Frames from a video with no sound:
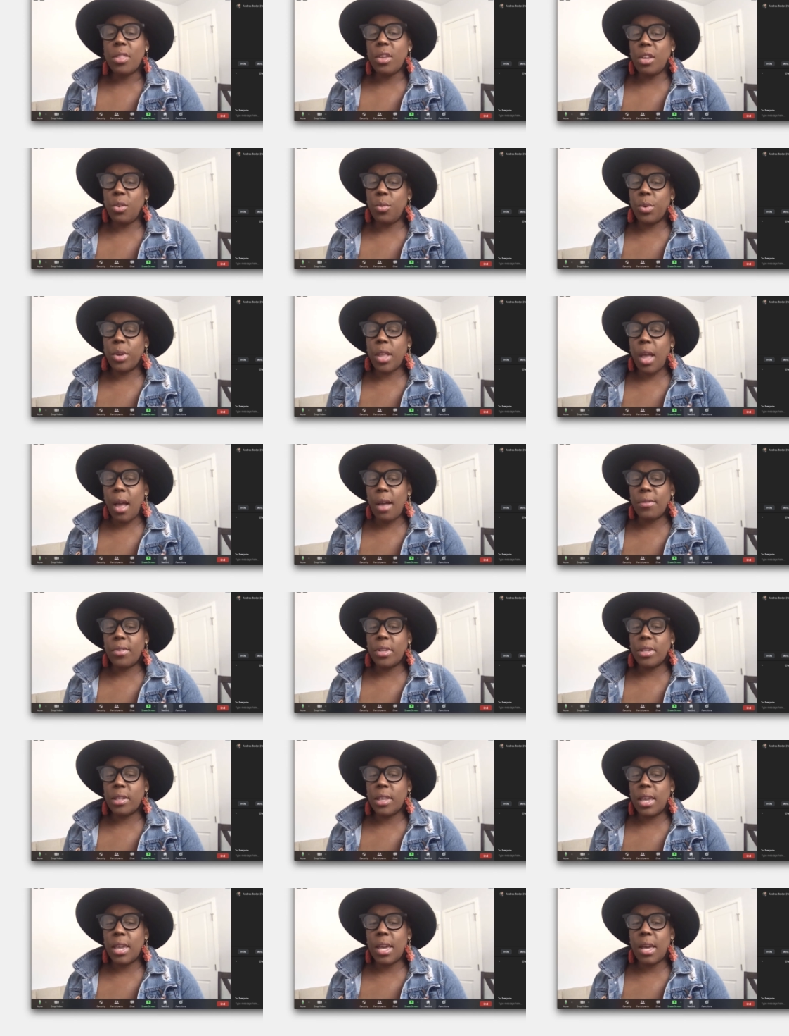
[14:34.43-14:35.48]
then you would
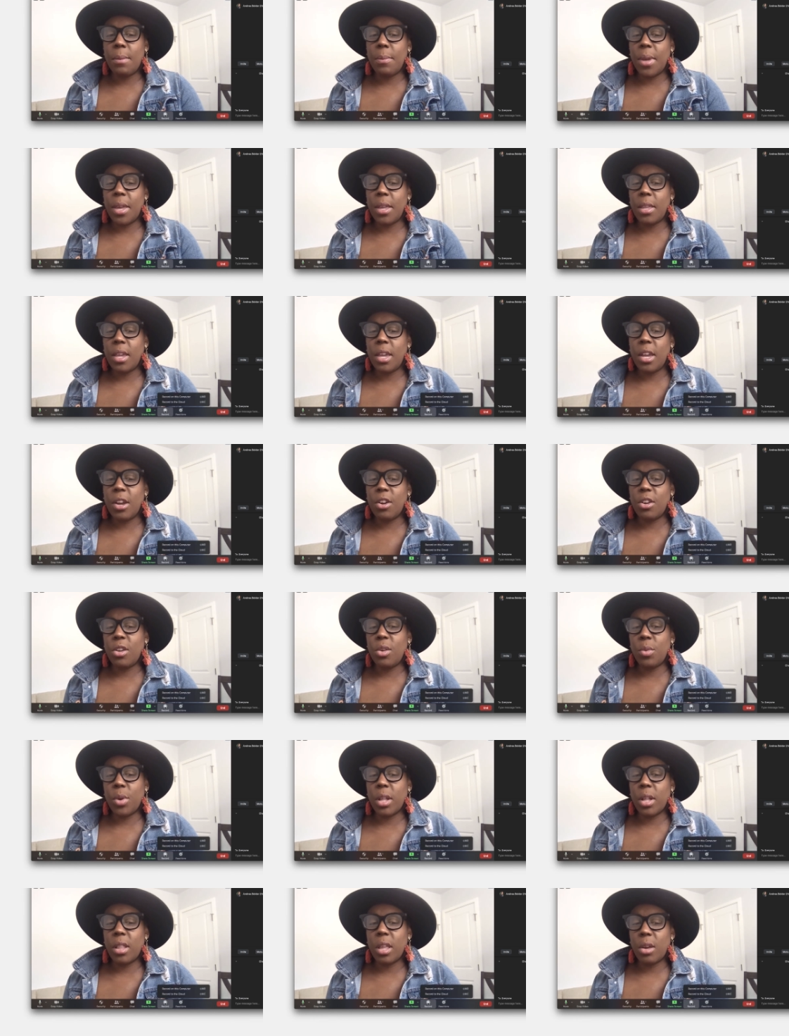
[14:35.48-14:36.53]
obviously come in here, you
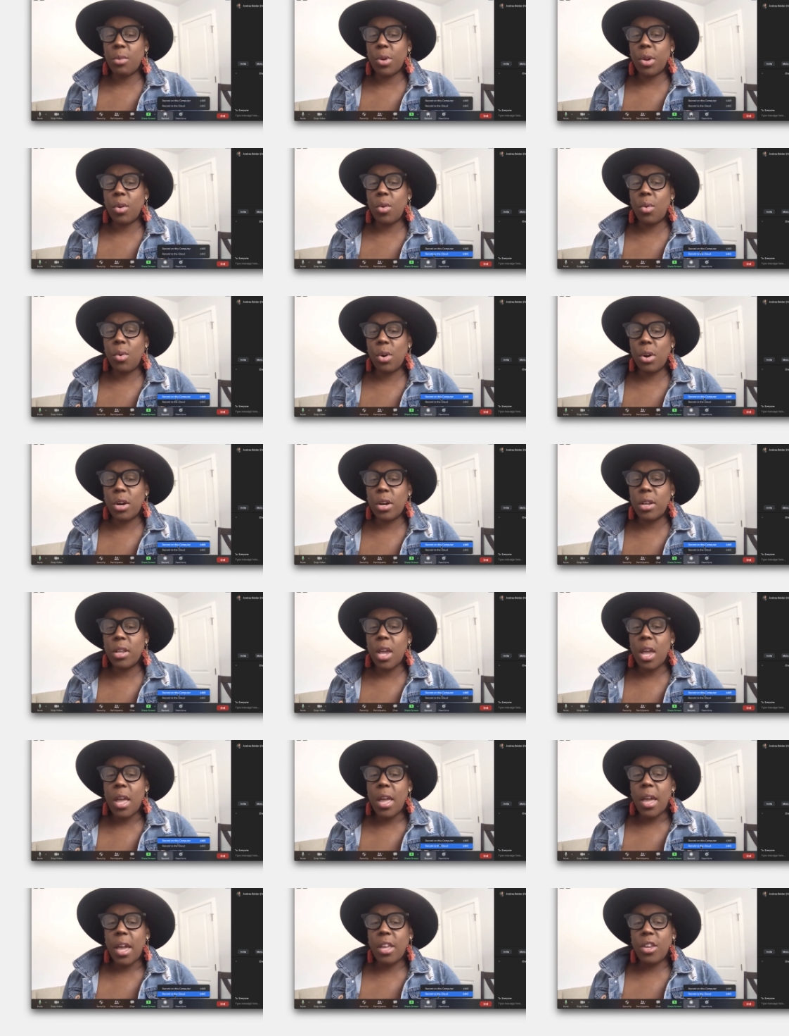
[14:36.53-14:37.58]
would click record,
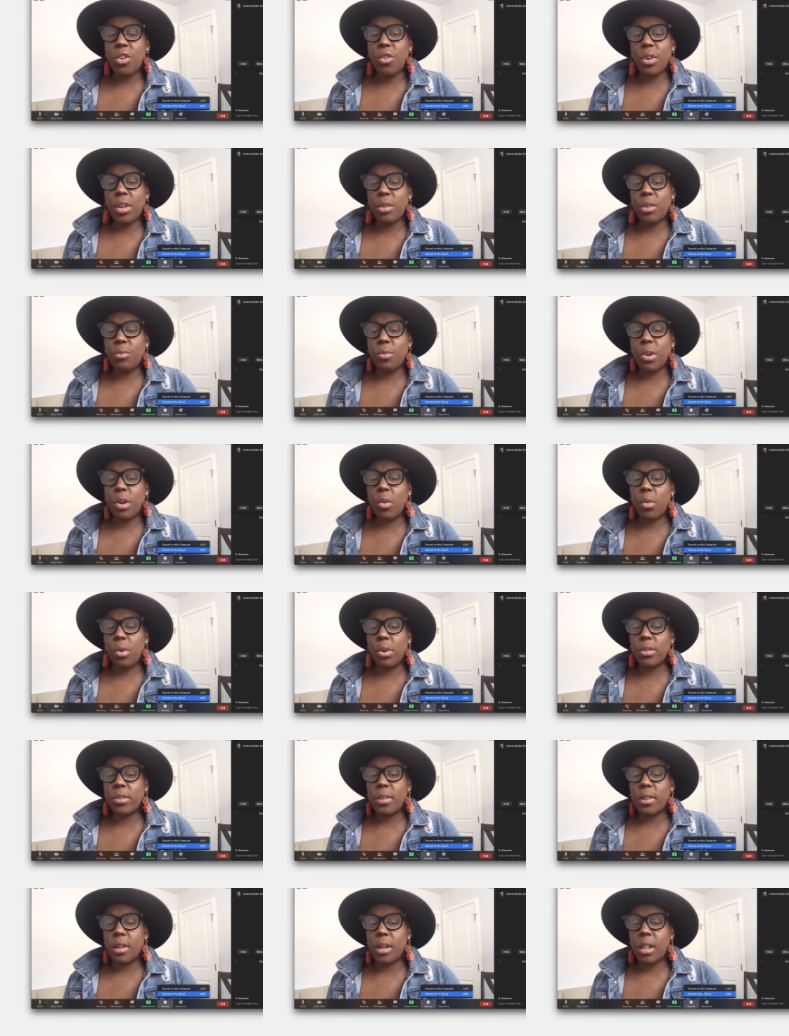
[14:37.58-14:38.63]
and you can
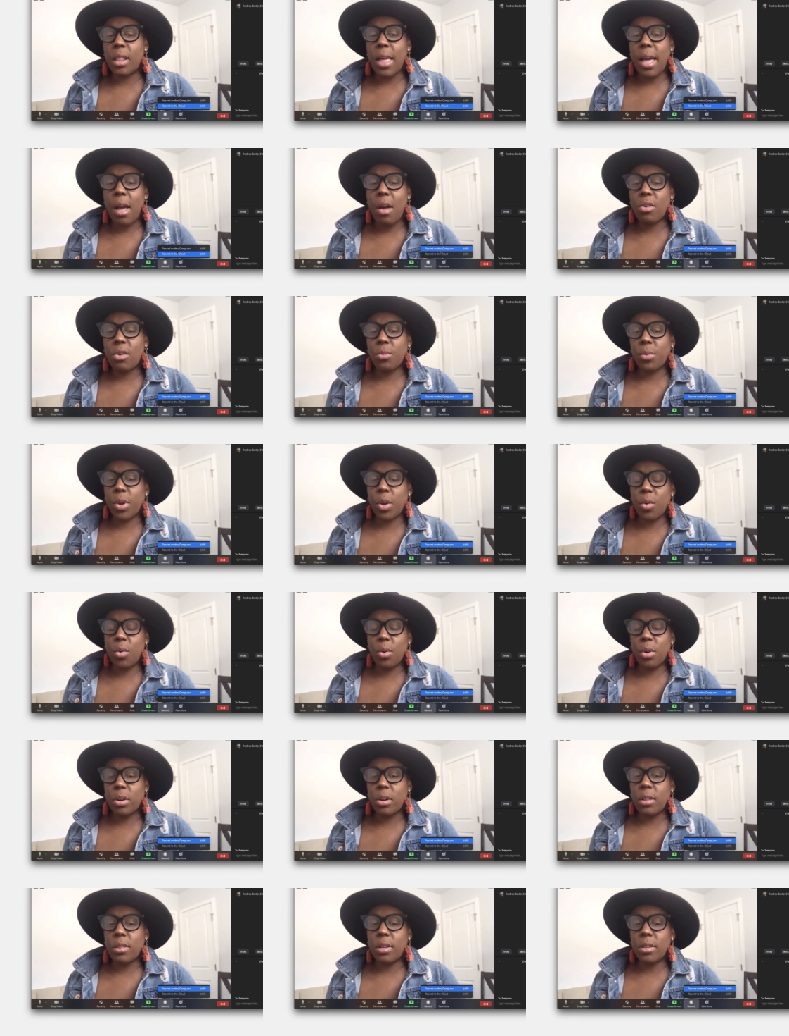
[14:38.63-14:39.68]
record to the cloud or
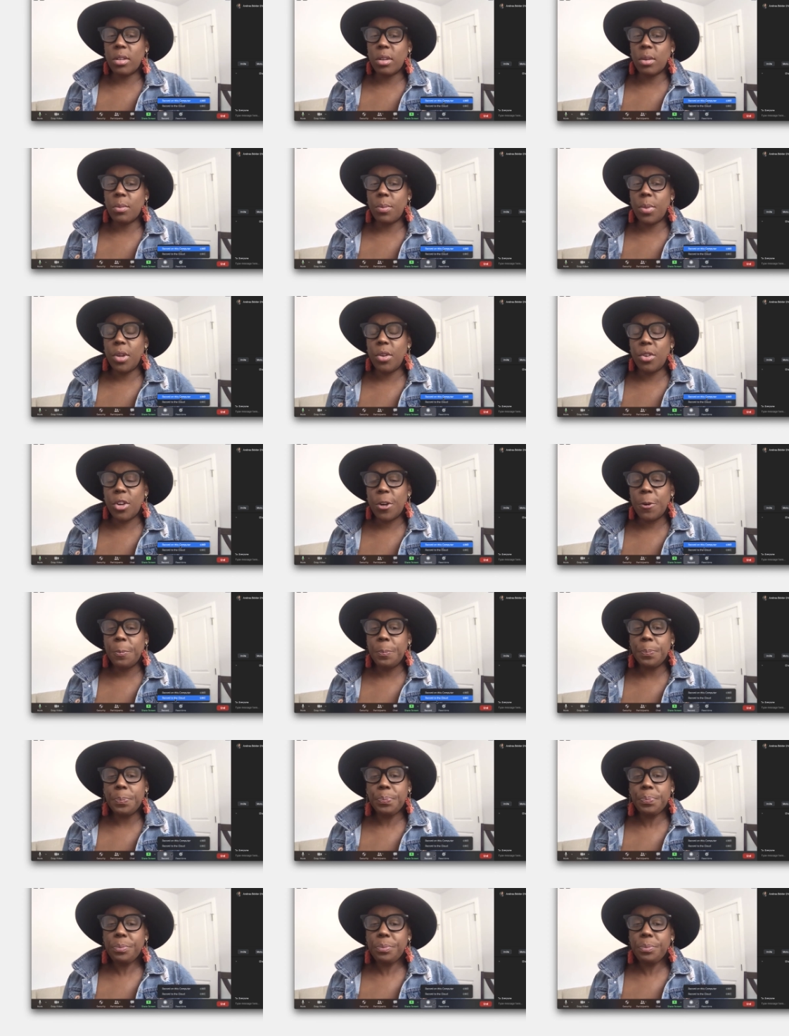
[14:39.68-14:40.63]
record on this computer.